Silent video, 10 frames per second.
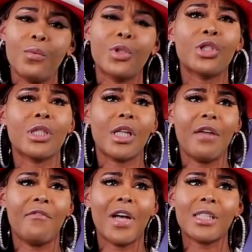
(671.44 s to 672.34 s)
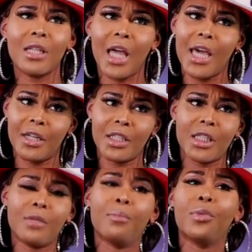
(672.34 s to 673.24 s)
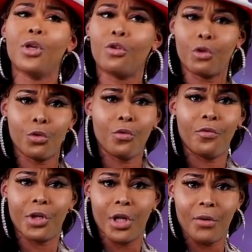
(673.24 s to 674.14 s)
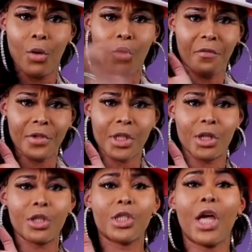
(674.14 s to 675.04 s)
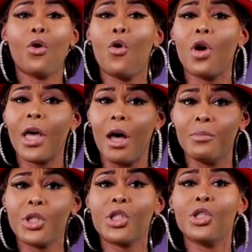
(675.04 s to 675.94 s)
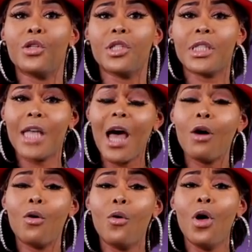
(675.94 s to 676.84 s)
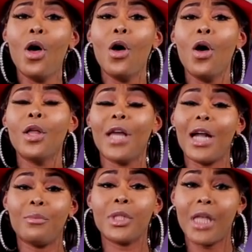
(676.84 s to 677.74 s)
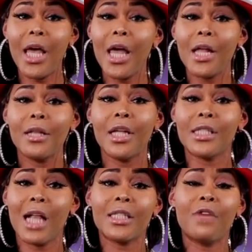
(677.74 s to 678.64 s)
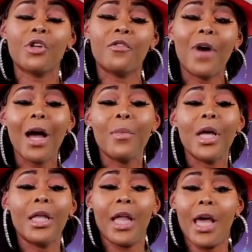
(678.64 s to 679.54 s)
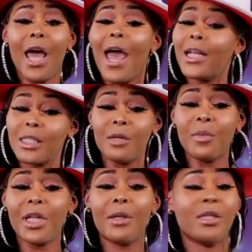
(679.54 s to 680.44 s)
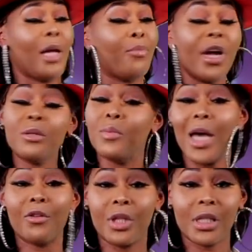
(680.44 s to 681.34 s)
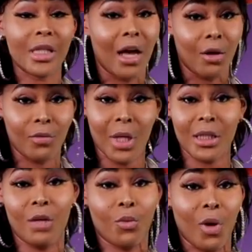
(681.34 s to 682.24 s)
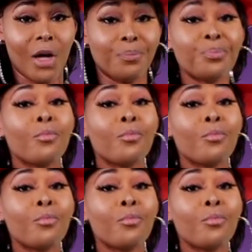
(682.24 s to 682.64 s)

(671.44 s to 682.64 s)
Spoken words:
which is the investigators bureau for the officers, they all come to the cell that I was in solitary confinement, and they asking me, they brings me out this cell, that's number one.